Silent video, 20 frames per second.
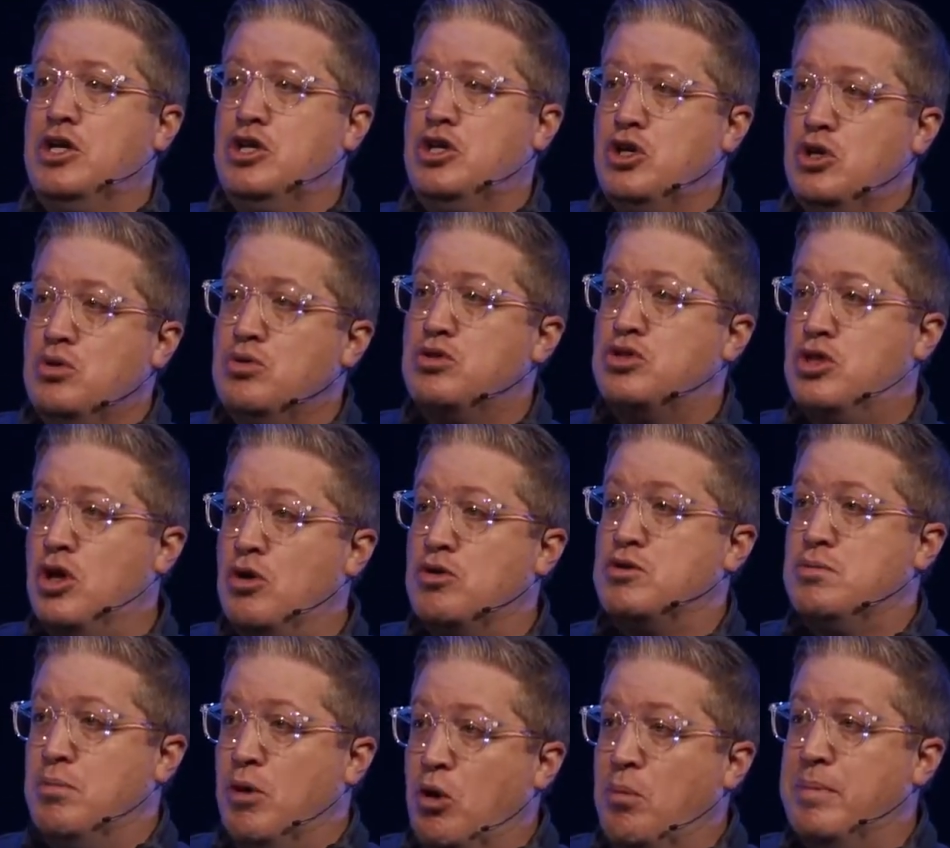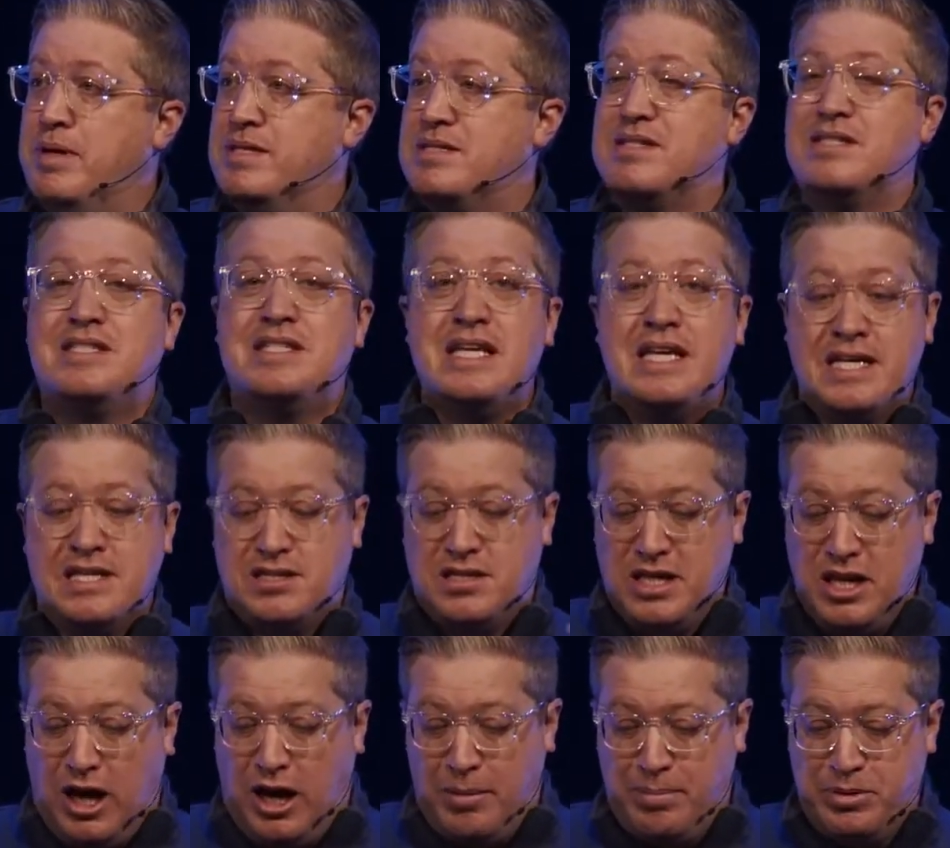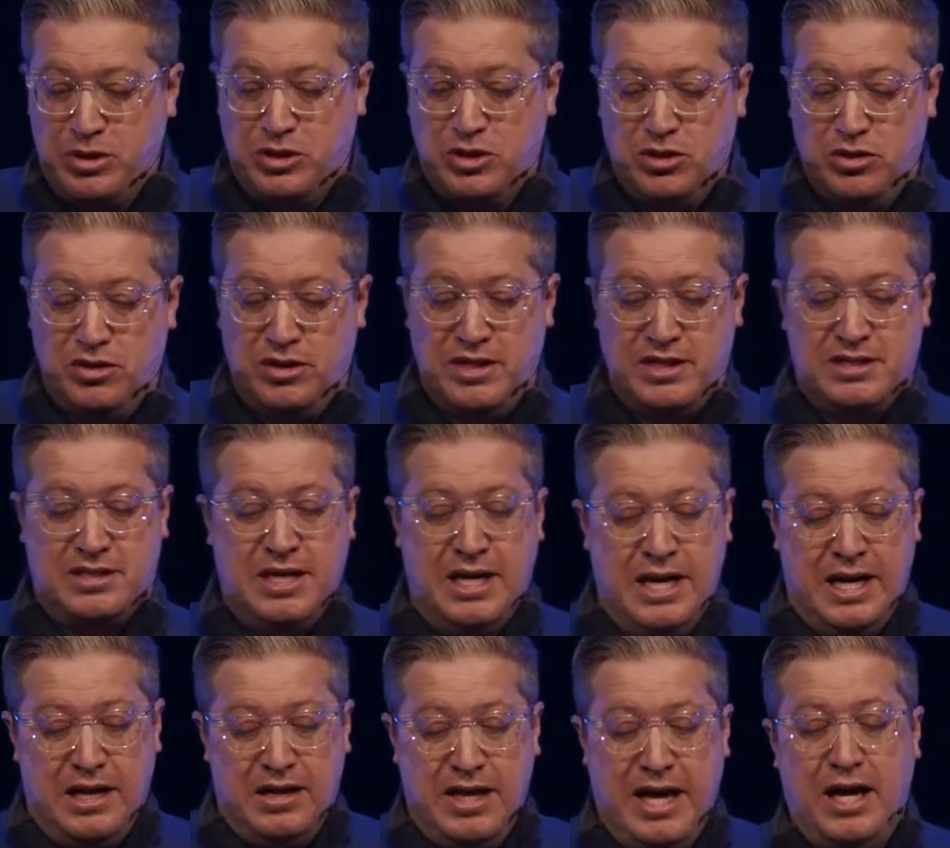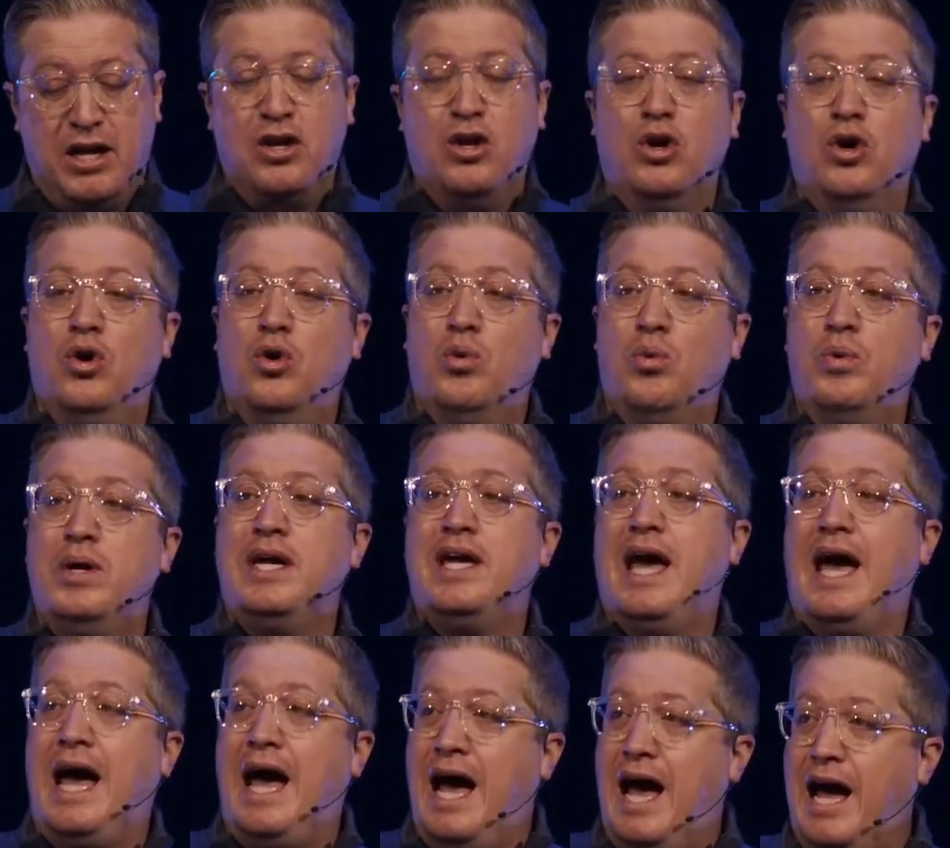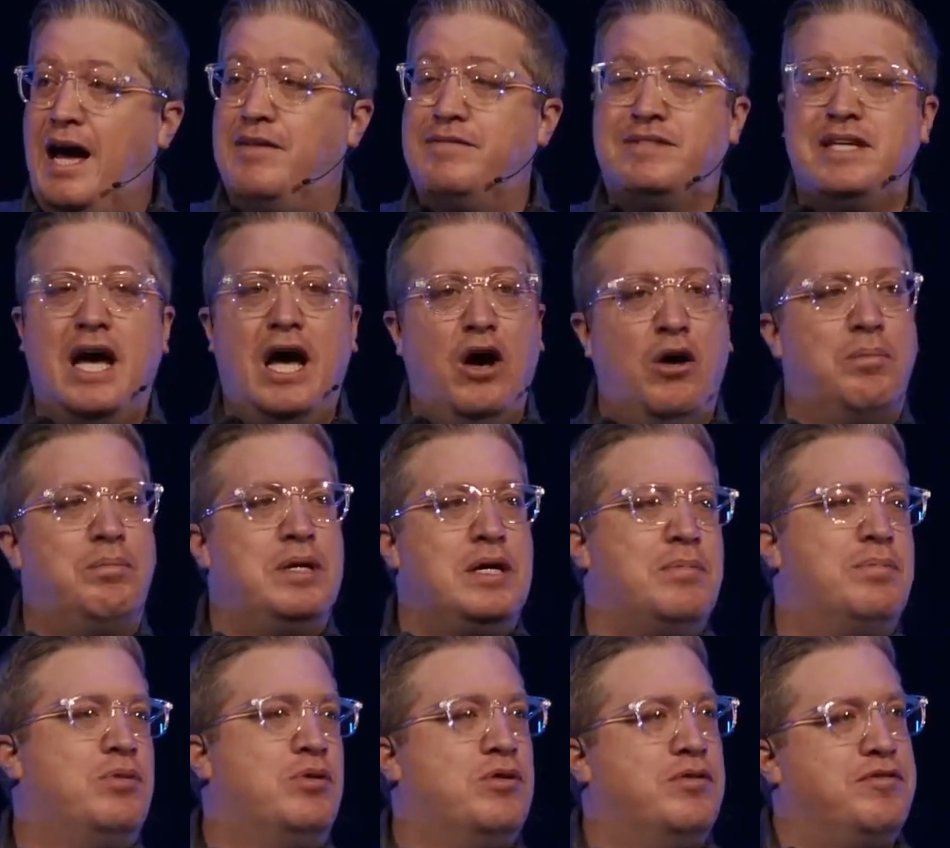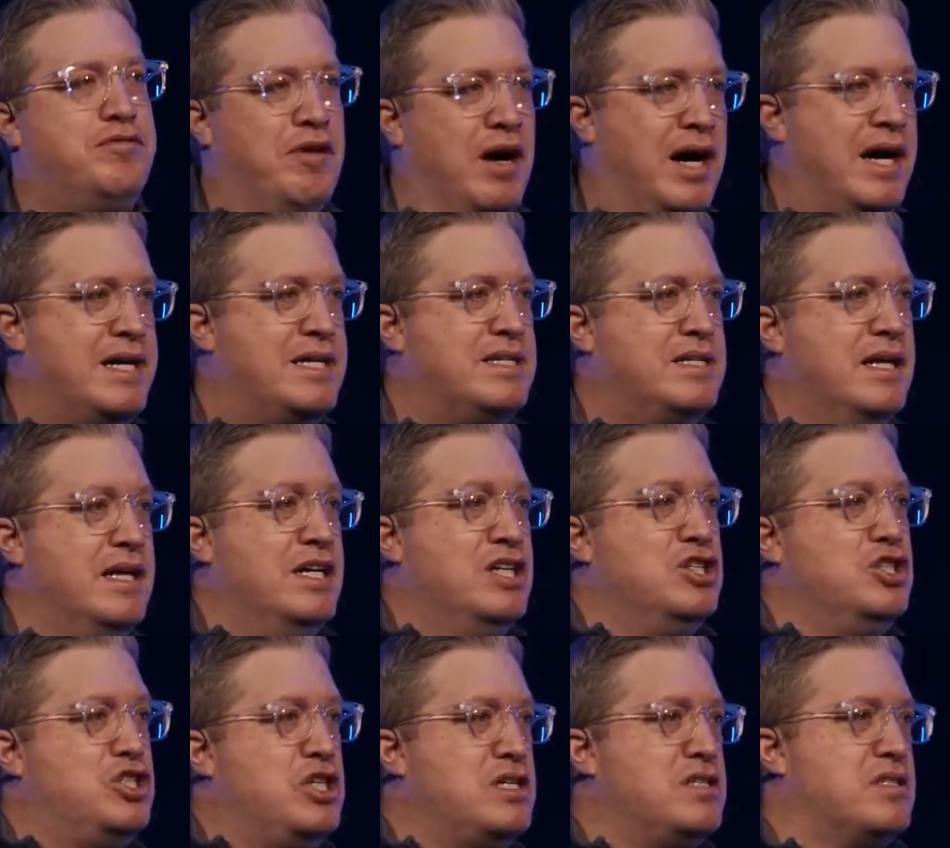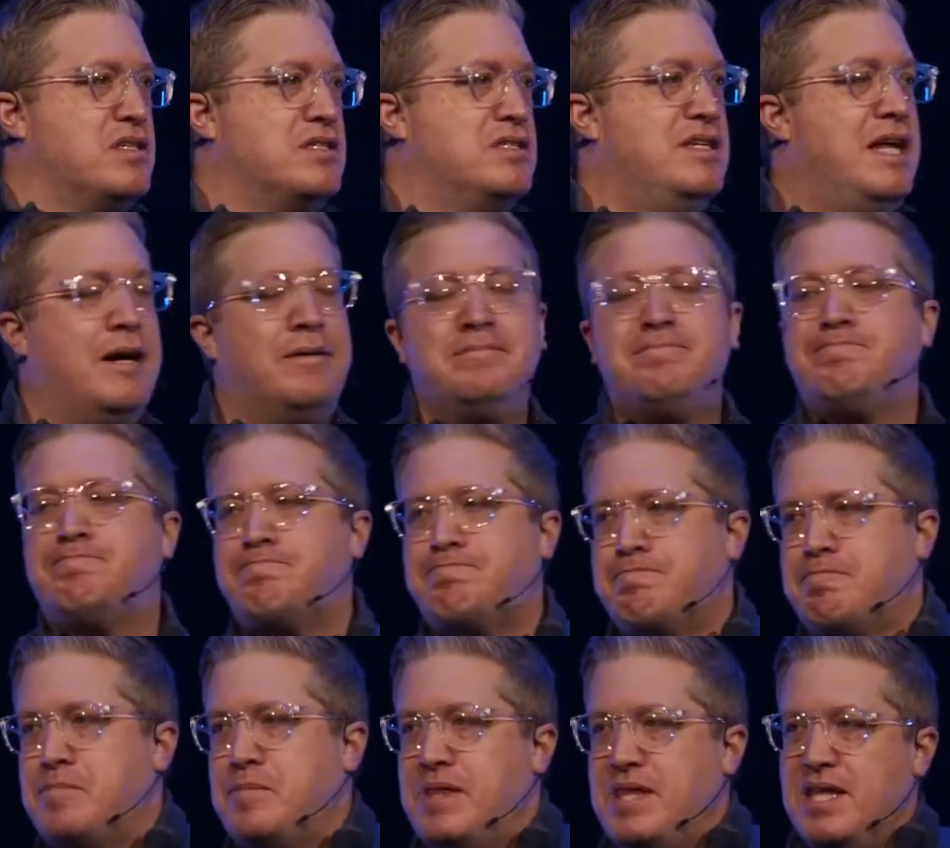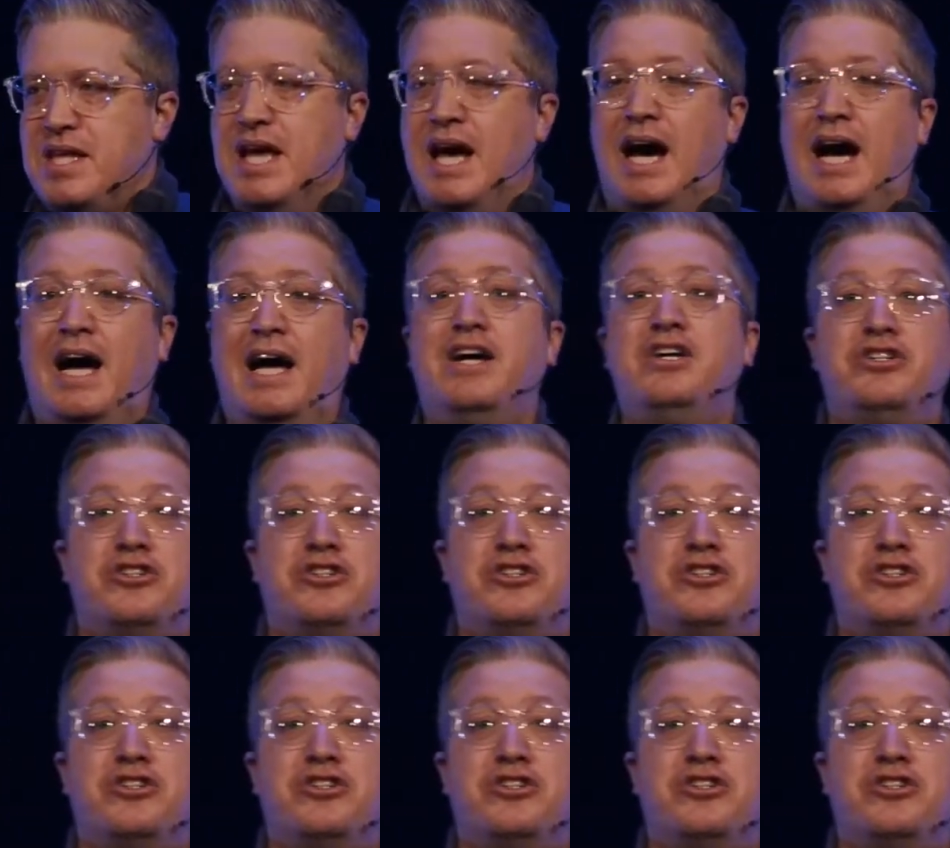Use those moments, seize the opportunities that we have to help people find Jesus. Now, I